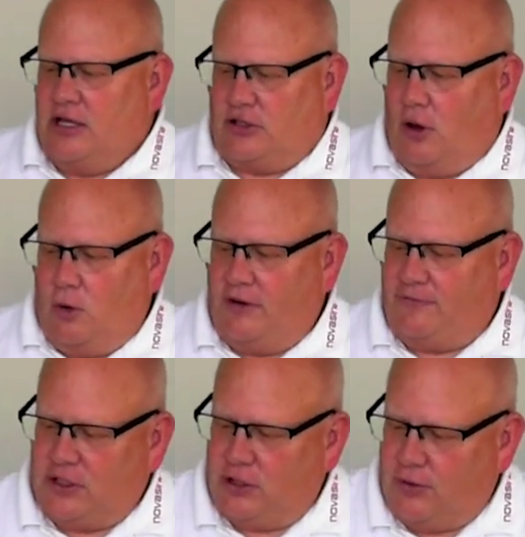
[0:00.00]
So
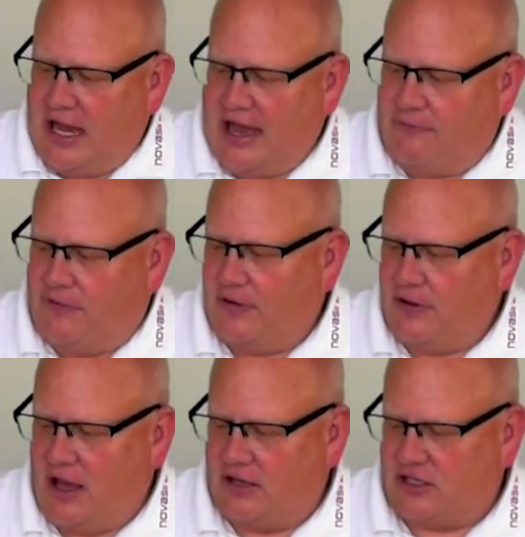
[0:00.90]
if you do have
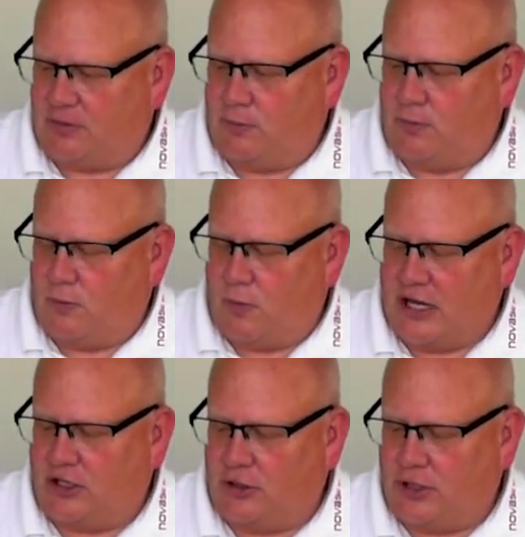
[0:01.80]
some
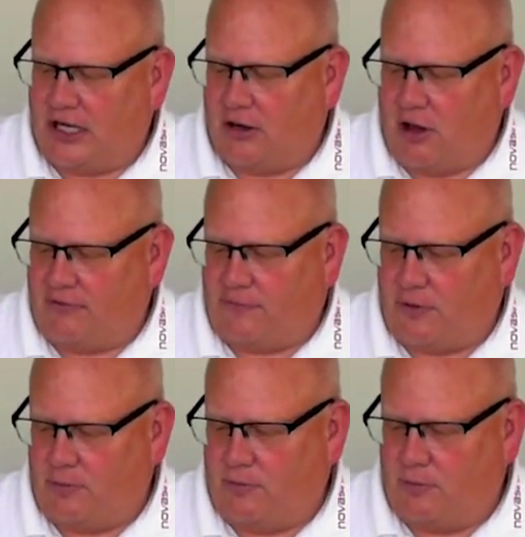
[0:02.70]
residue get on
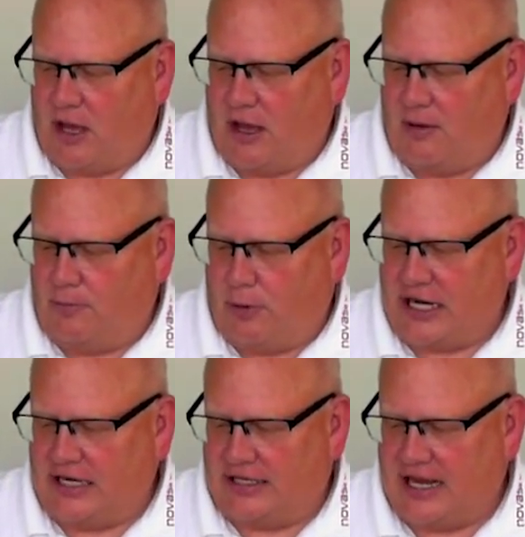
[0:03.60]
from
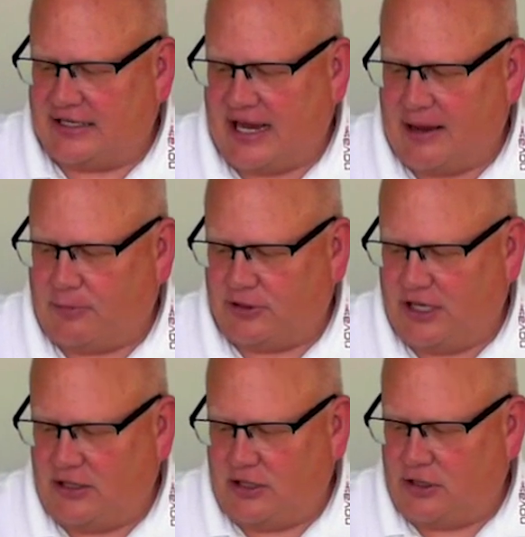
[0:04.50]
bringing test samples
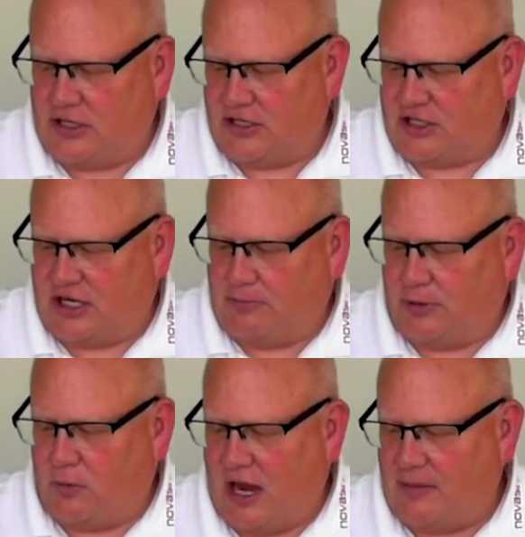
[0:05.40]
in, you can just
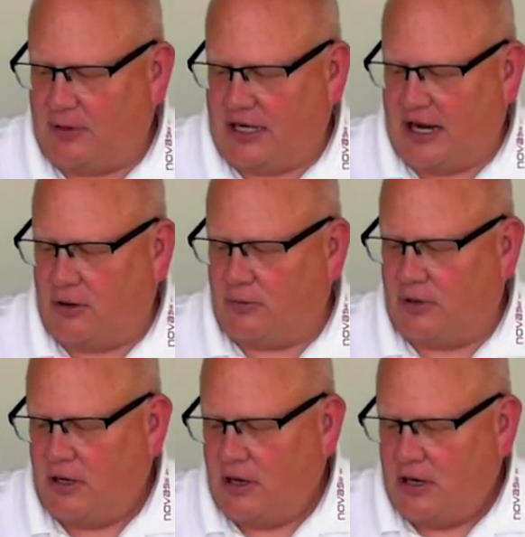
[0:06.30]
simply wipe it
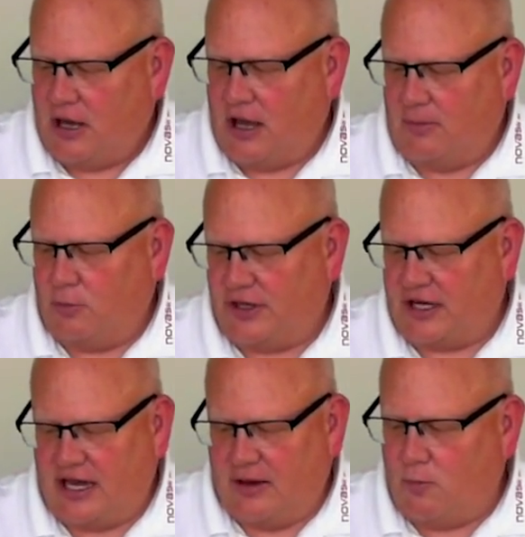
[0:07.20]
down with a
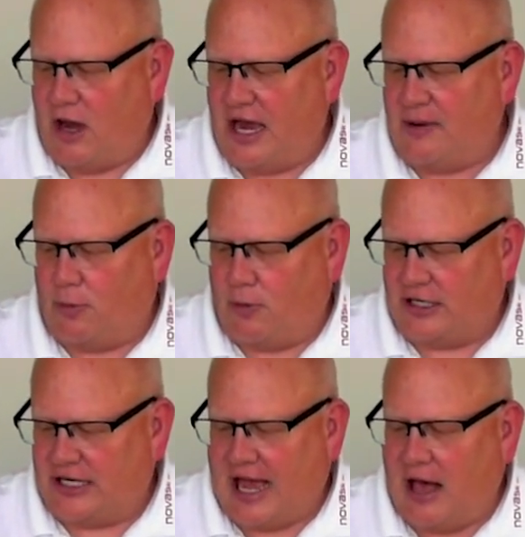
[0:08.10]
Kim wipe or
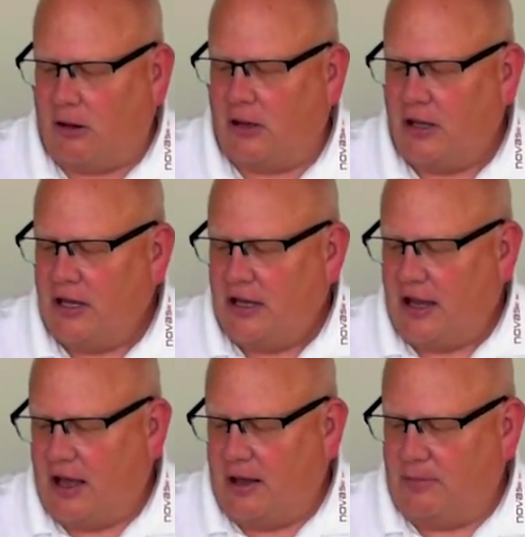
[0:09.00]
a towel,
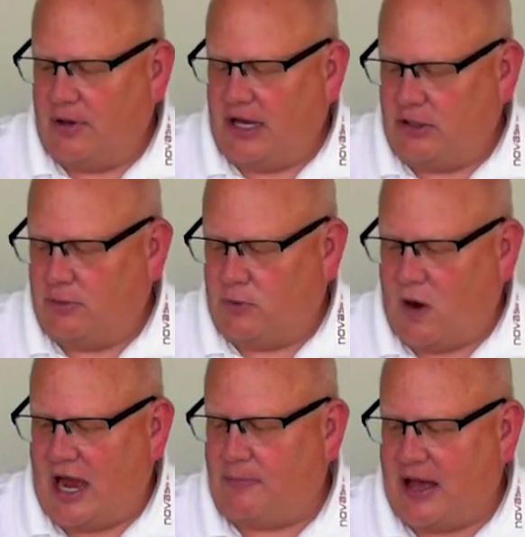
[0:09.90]
and you would
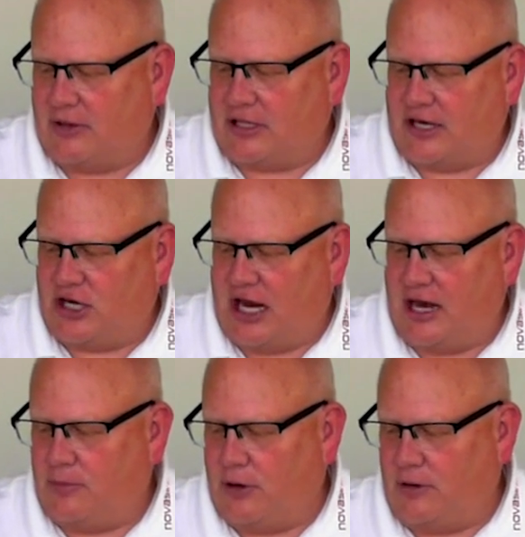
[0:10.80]
wipe out the
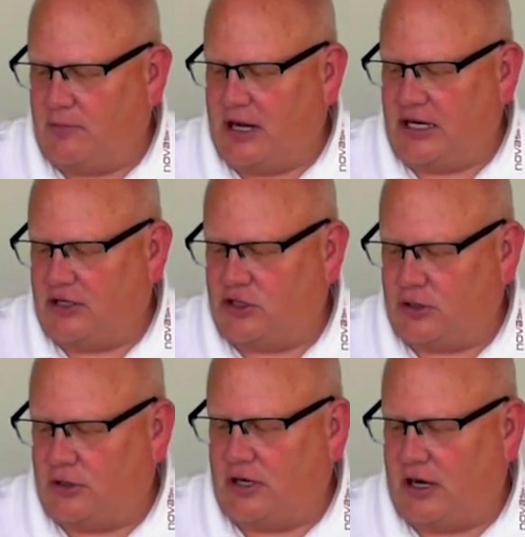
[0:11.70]
chamber and making
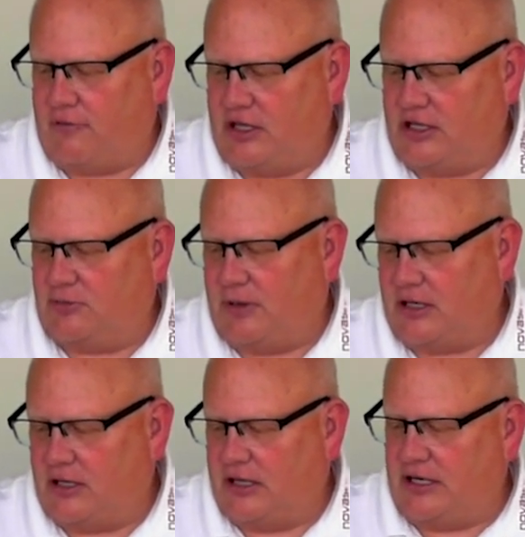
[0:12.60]
sure that everything's
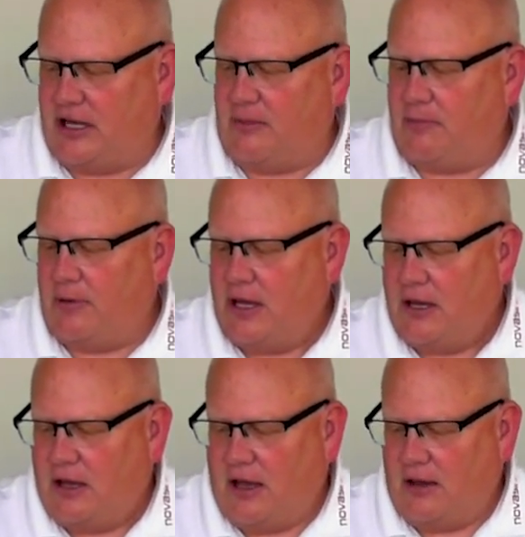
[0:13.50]
been cleaned up,
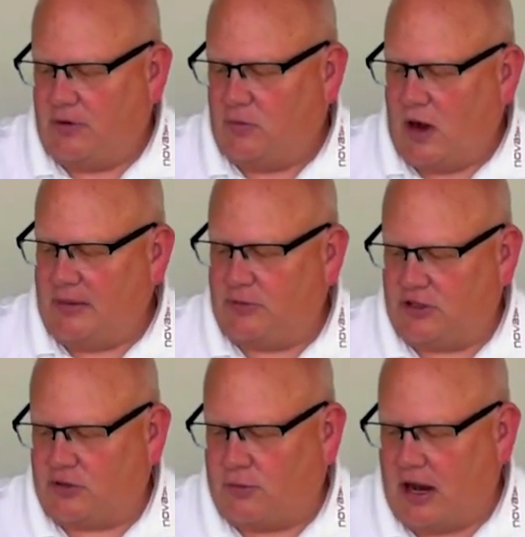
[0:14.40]
and wipe
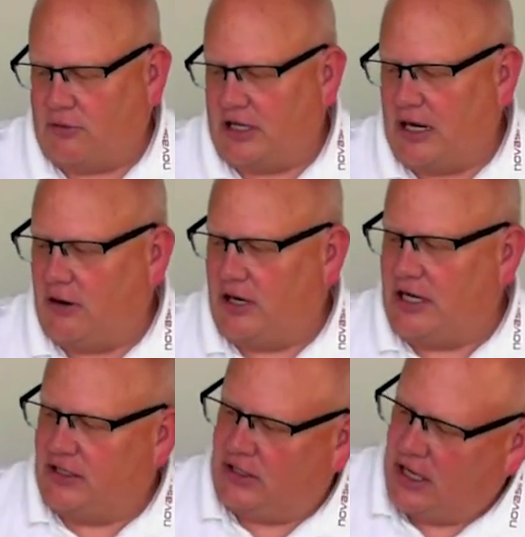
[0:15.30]
the surrounding
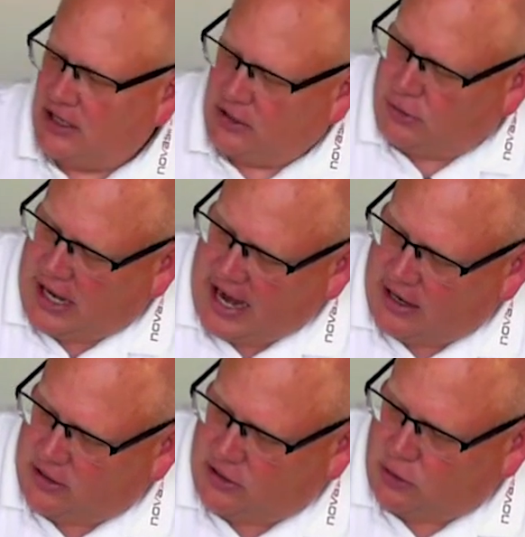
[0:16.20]
areas. You
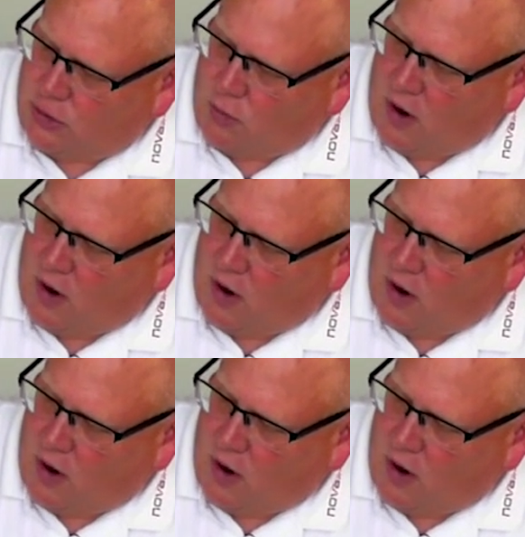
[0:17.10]
can do a